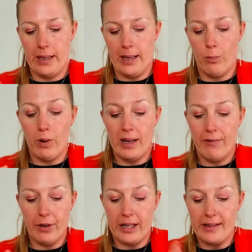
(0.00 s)
And
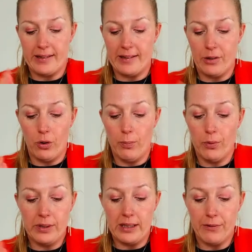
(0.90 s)
whatever it is in your
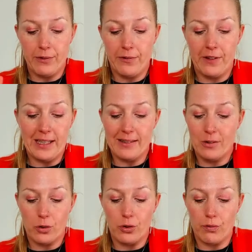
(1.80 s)
body, if you feel
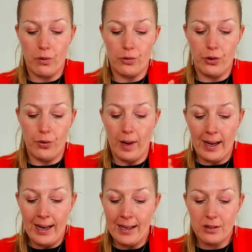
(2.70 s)
it's not around your
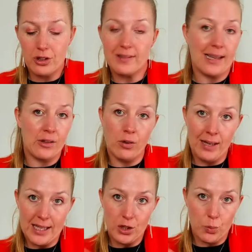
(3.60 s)
heart, just
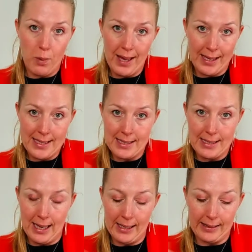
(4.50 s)
acknowledge, where is
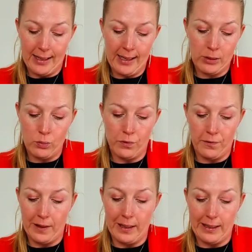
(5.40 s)
that? I do
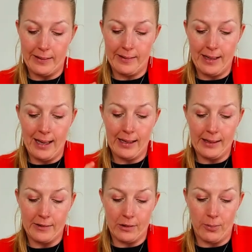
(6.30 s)
feel it's there.
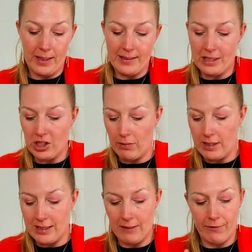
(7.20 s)
That's the message I
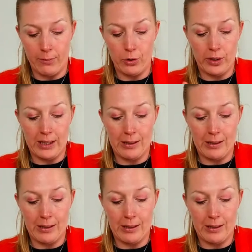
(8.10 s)
received from